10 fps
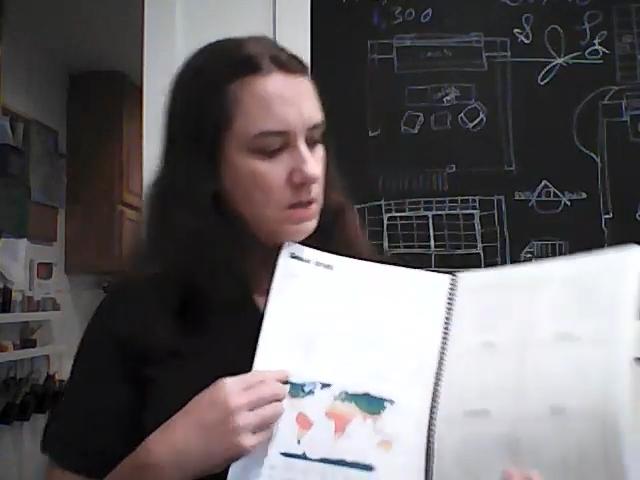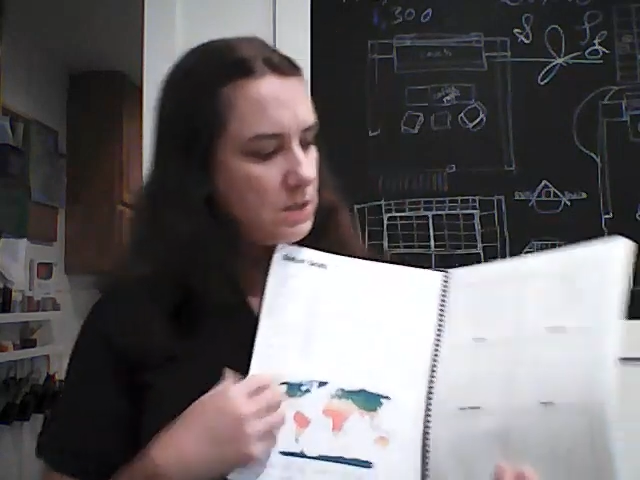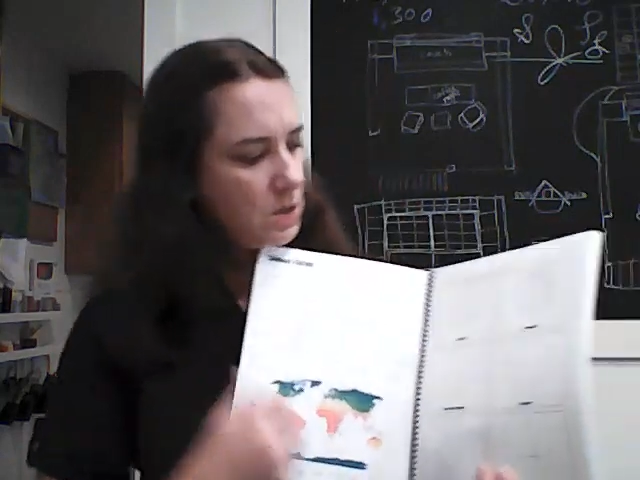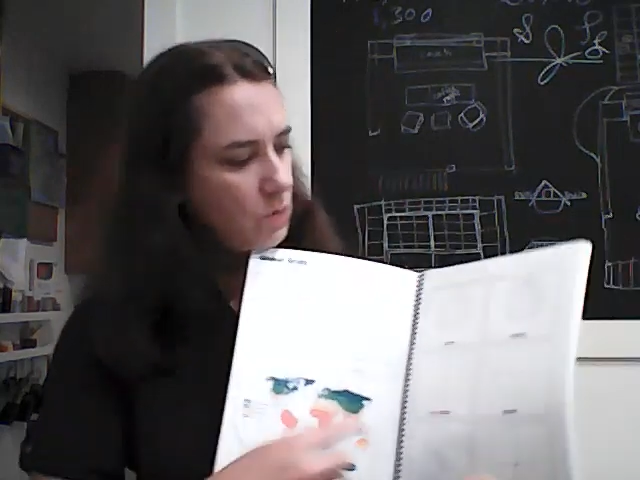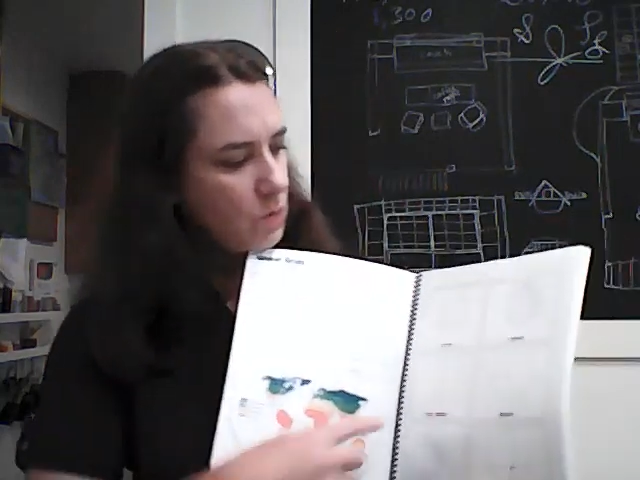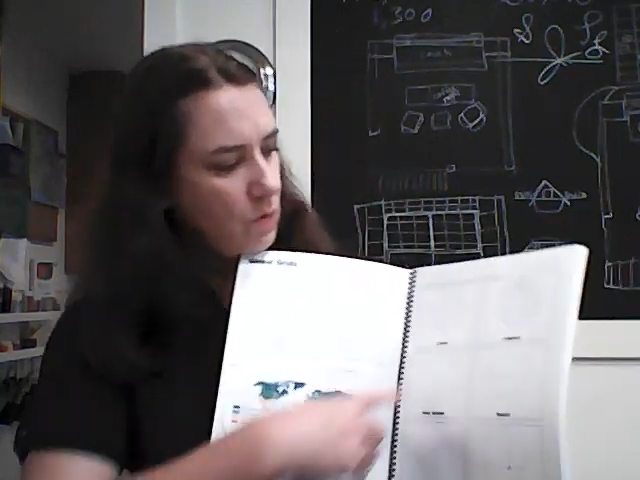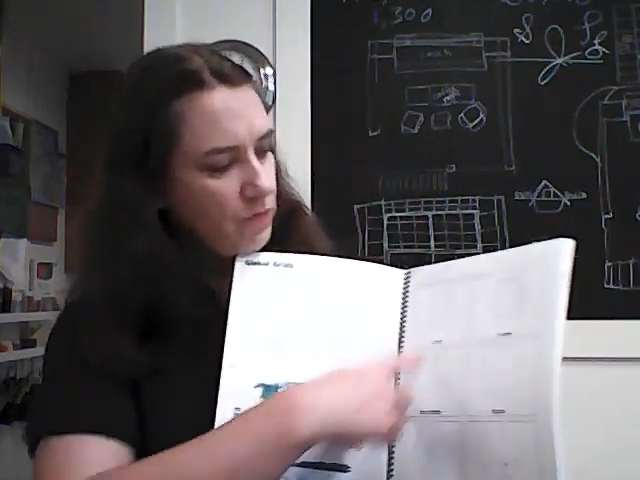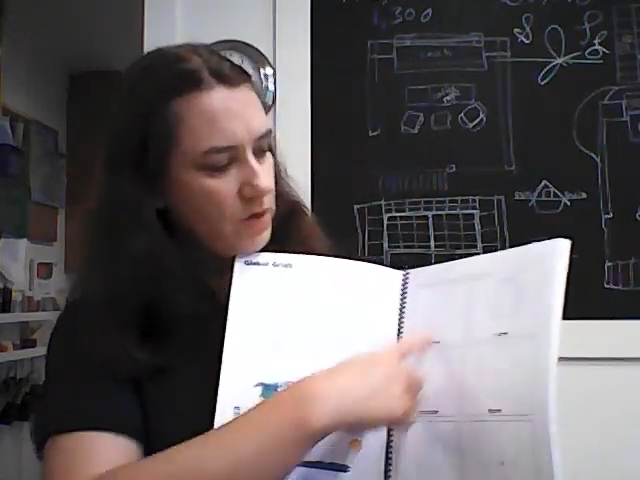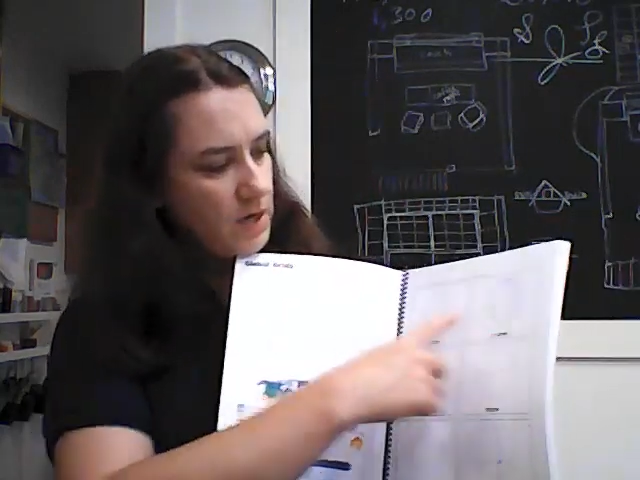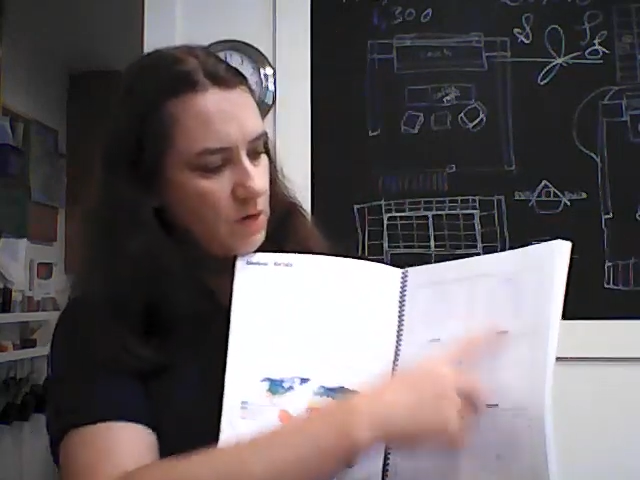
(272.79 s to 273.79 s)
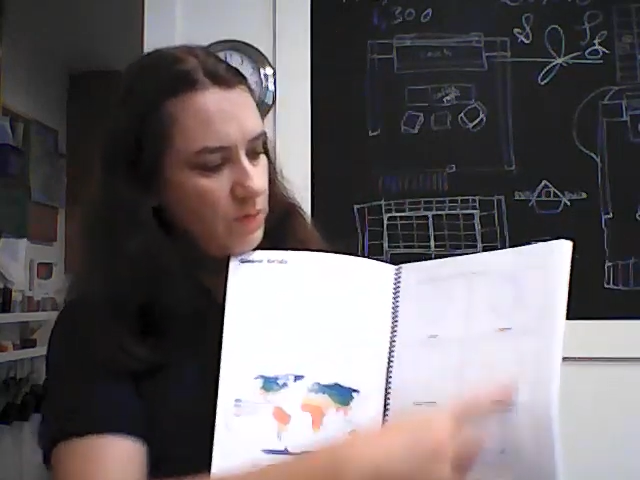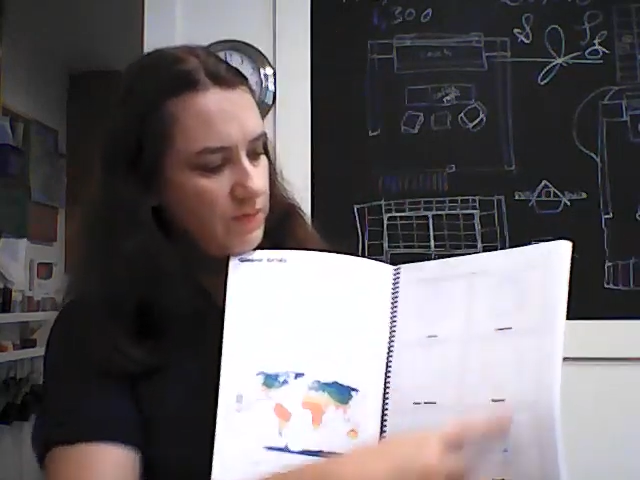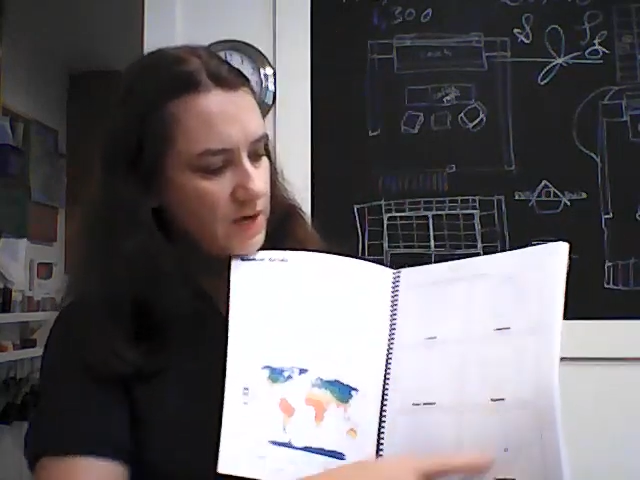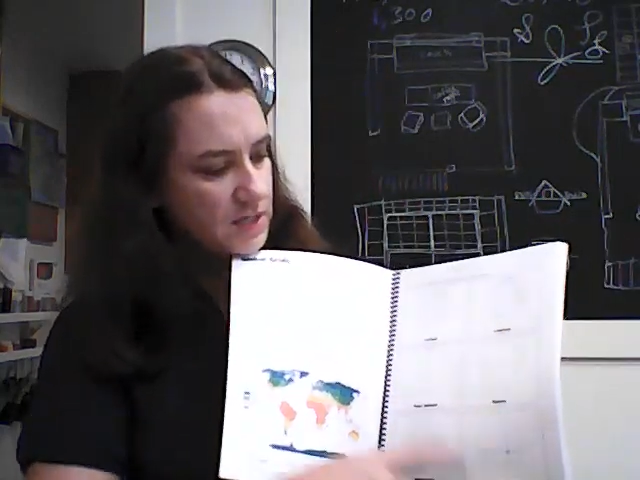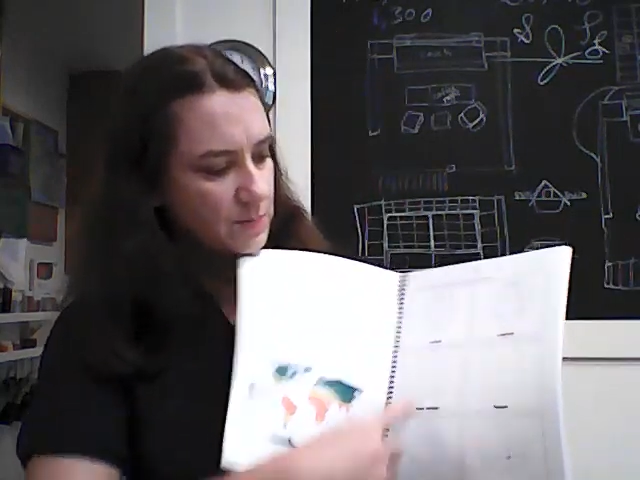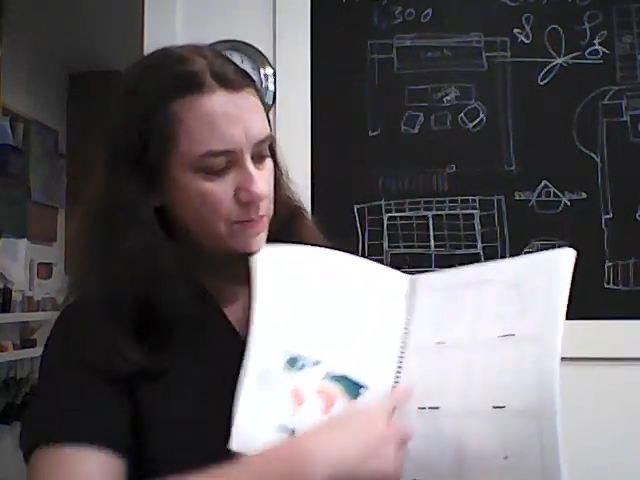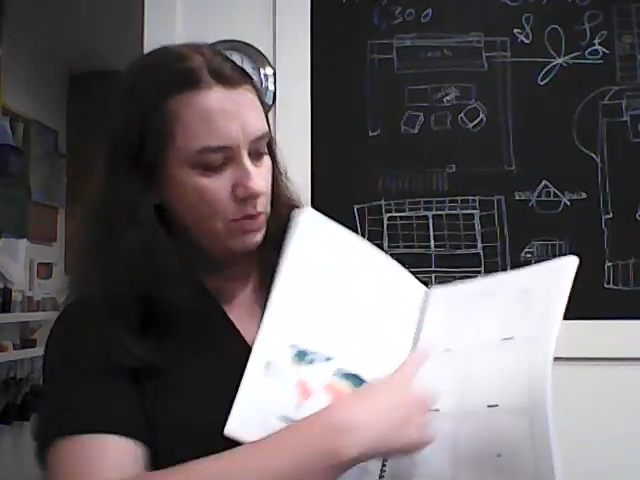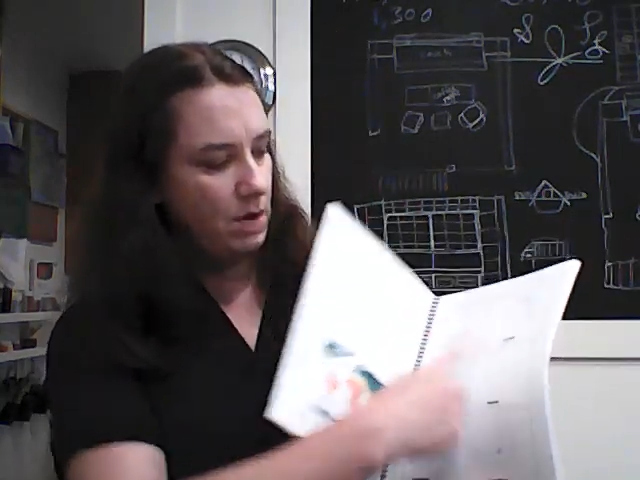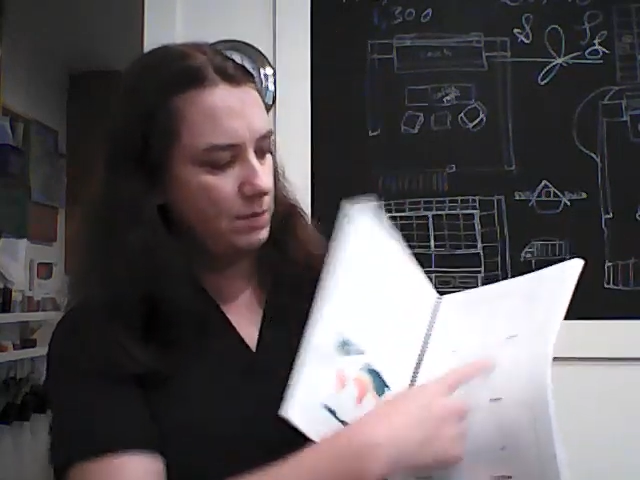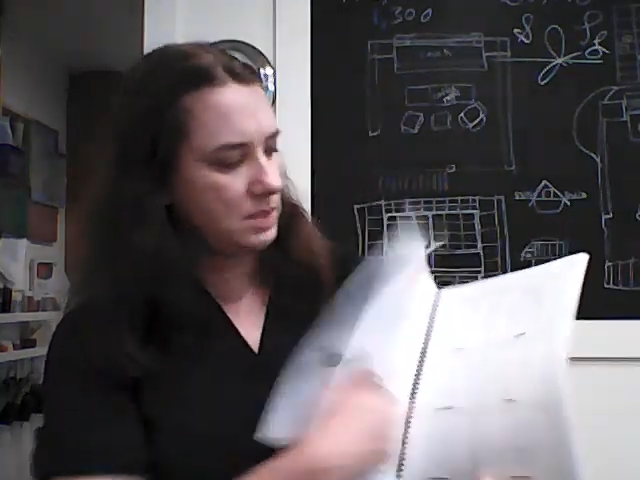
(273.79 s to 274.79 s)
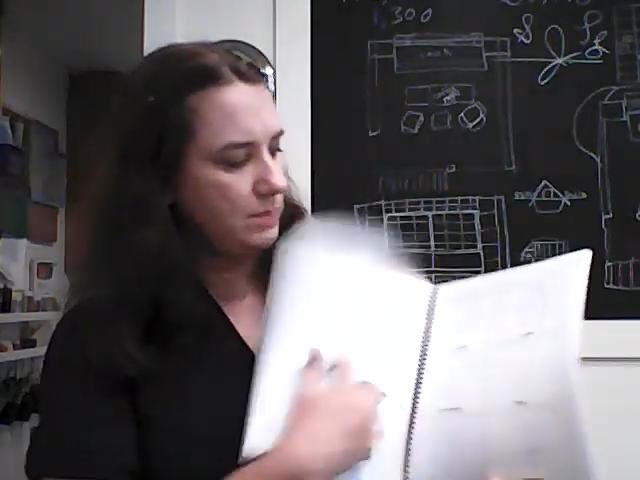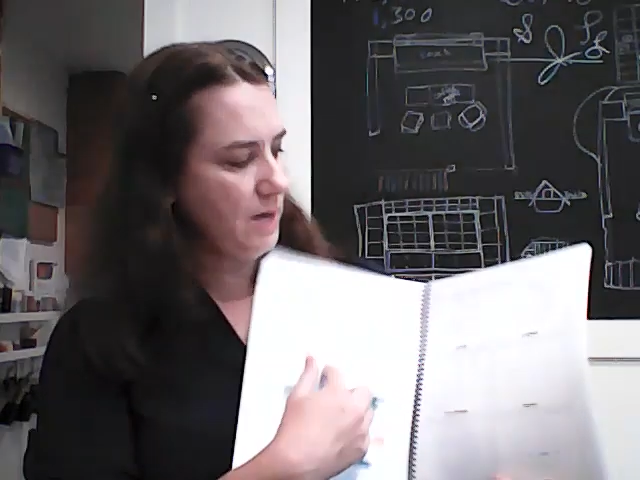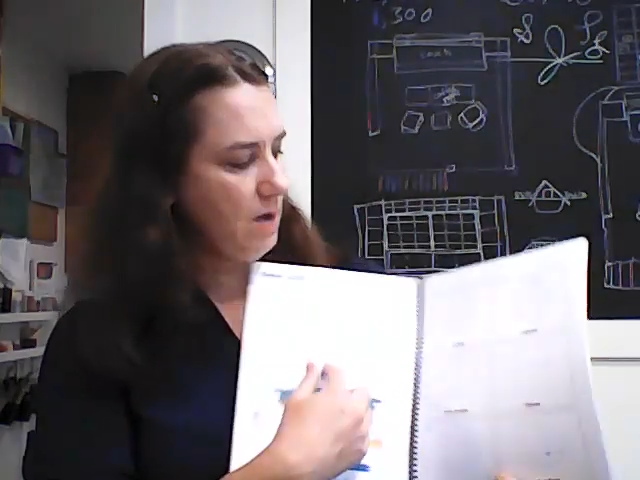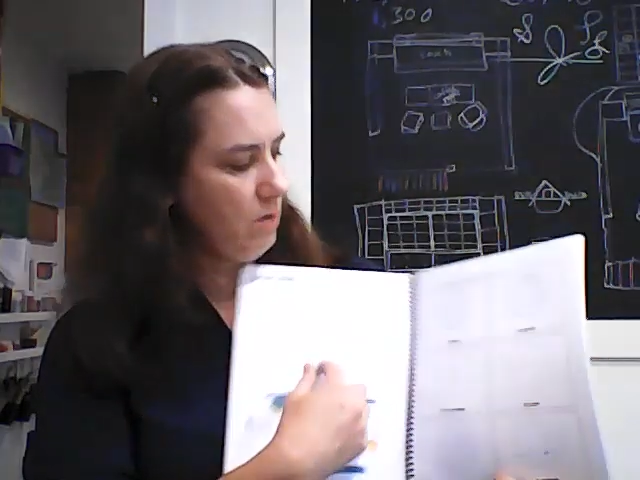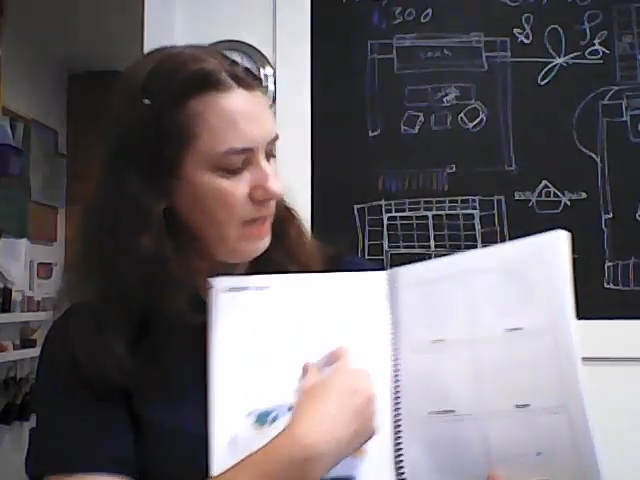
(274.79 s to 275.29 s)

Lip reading: So over here, we've got some prompts about